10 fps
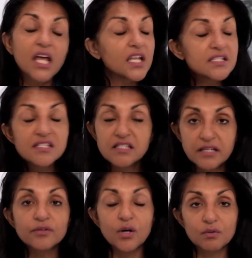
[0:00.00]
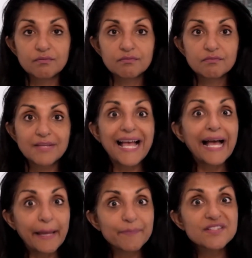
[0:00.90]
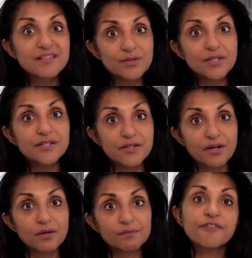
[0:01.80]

0. Absolutely 0.